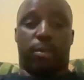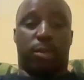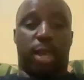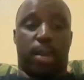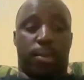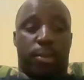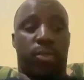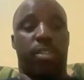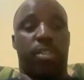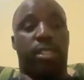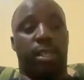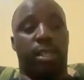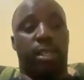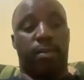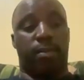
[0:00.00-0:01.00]
I'm
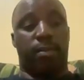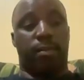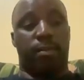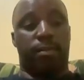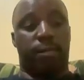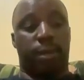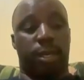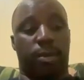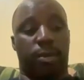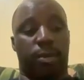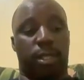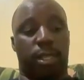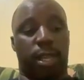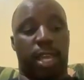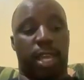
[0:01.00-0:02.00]
not
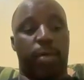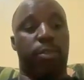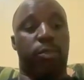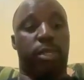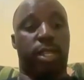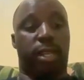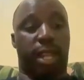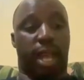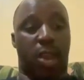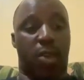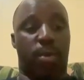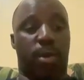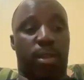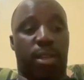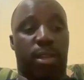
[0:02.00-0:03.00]
the administrator now,
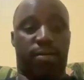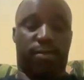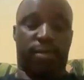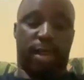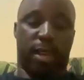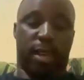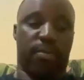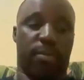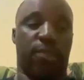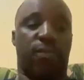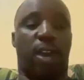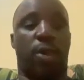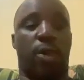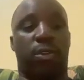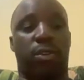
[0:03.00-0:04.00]
but I'm the
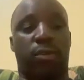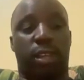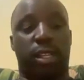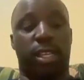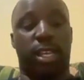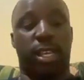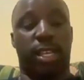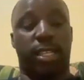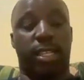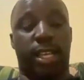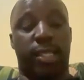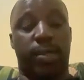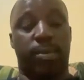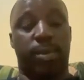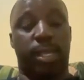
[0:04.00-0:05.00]
founder of it, and it
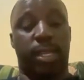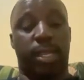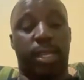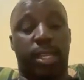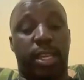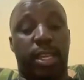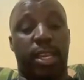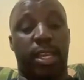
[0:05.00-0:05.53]
has been